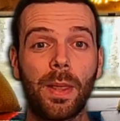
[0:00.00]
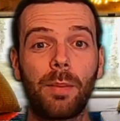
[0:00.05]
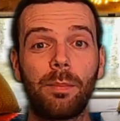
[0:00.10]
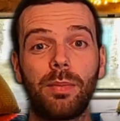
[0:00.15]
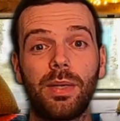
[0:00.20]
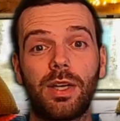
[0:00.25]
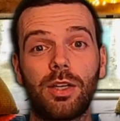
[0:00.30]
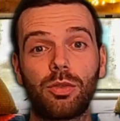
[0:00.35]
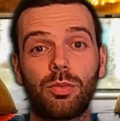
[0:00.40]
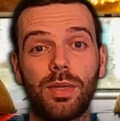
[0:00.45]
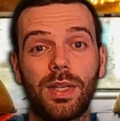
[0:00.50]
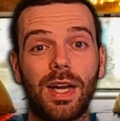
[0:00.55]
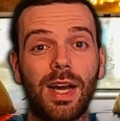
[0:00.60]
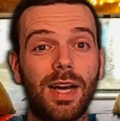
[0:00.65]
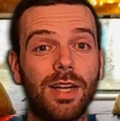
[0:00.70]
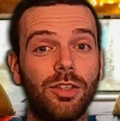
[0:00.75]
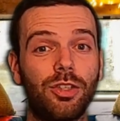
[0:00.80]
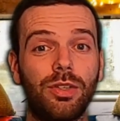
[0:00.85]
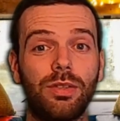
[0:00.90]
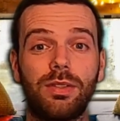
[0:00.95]
because we
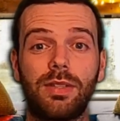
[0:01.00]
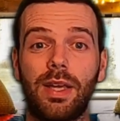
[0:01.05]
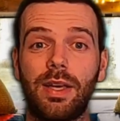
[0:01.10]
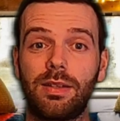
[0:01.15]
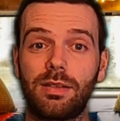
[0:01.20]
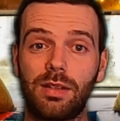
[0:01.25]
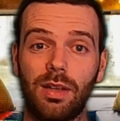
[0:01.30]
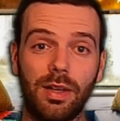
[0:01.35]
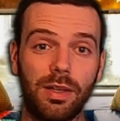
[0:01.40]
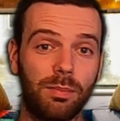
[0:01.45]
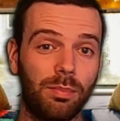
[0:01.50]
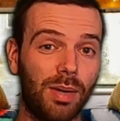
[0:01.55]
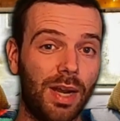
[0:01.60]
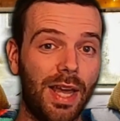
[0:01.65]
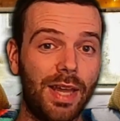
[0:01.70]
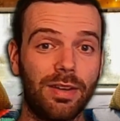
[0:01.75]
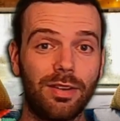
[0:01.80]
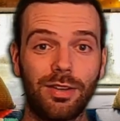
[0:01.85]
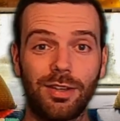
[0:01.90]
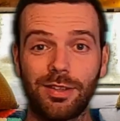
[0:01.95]
can't use things like
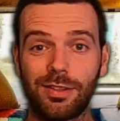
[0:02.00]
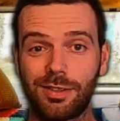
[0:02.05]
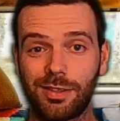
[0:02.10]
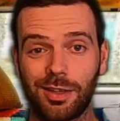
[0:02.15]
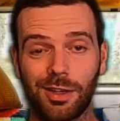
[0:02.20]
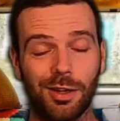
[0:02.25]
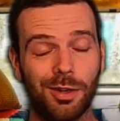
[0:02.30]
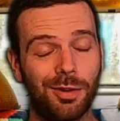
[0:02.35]
blenders,